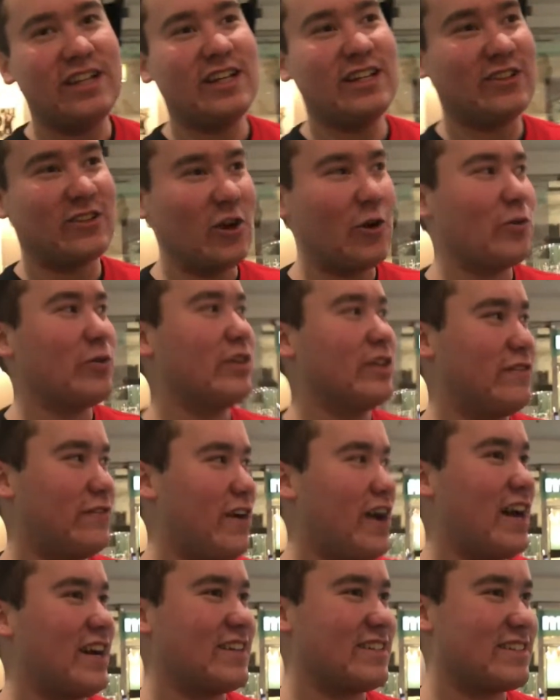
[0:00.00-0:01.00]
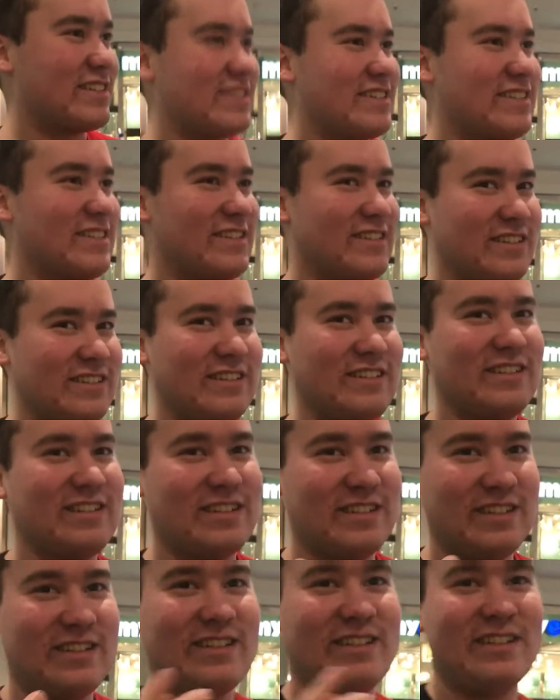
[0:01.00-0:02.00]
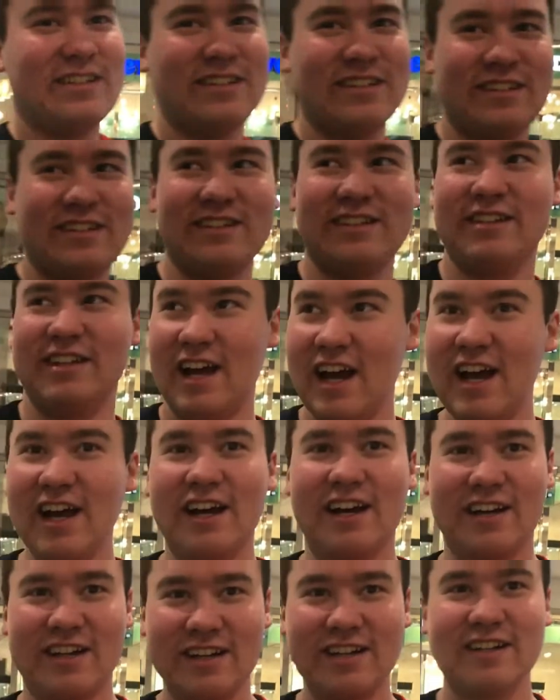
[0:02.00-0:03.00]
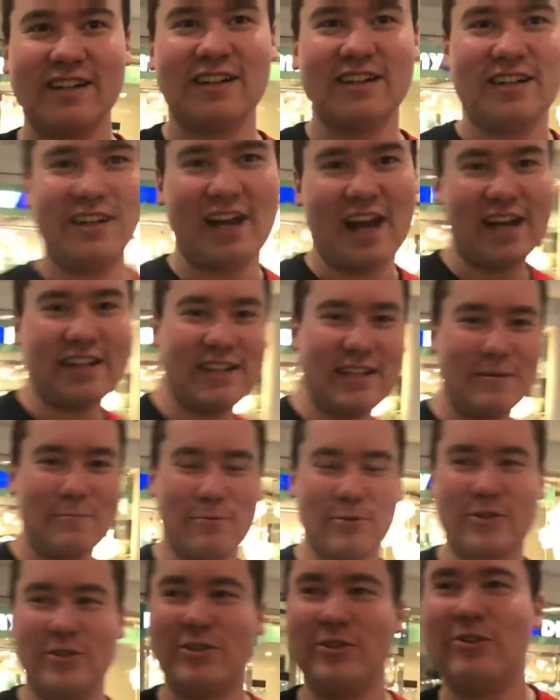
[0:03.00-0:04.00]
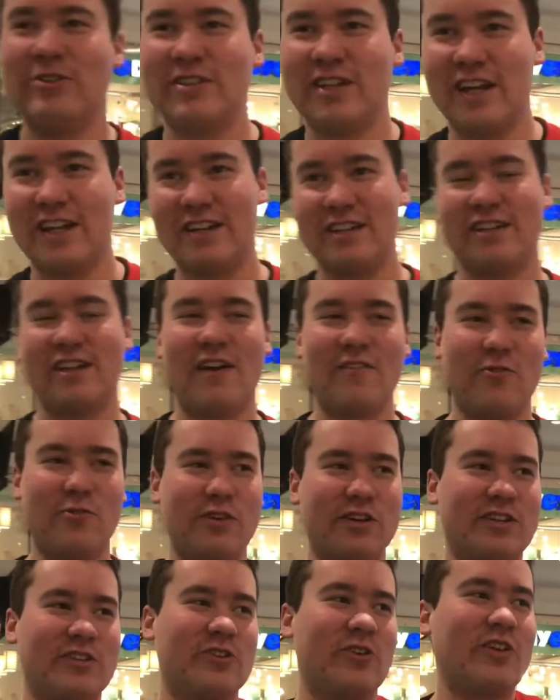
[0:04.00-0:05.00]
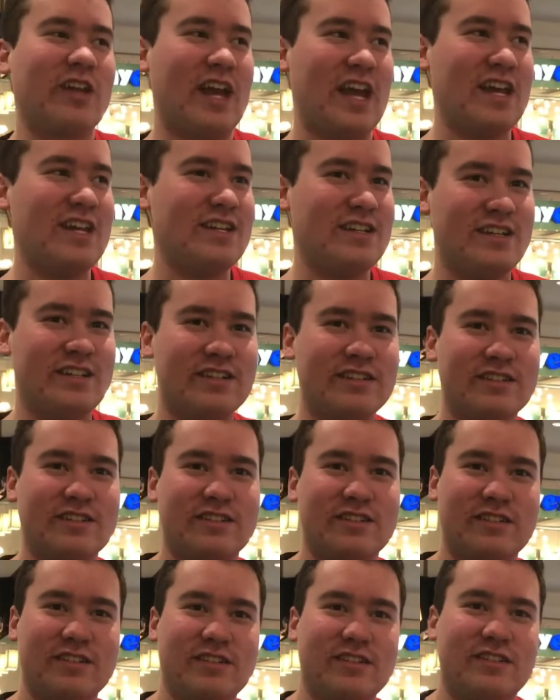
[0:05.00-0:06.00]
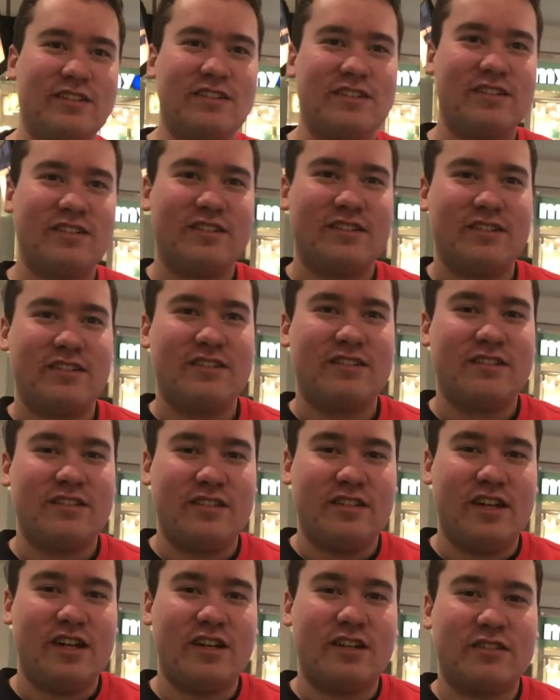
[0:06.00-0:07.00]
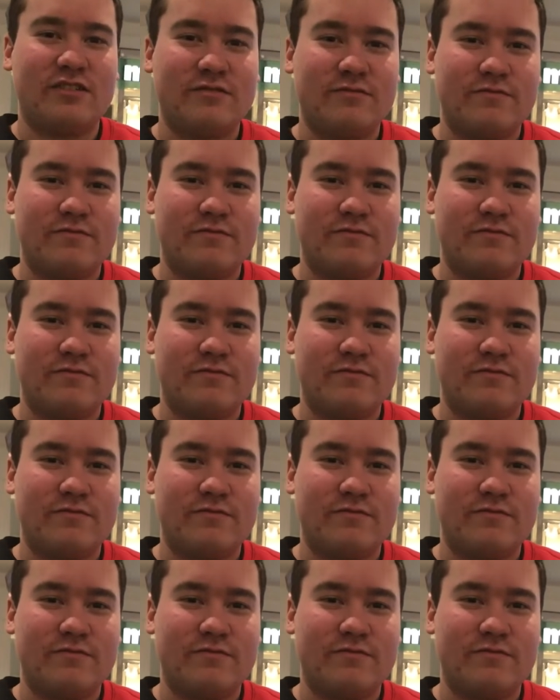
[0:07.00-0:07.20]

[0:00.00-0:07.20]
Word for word: You can throw he, really fast. And he was throwing 70 mile fast. Yeah. Miles. Anthony Purdue and like everyone can throw like 80. Jesus Christ. Yeah.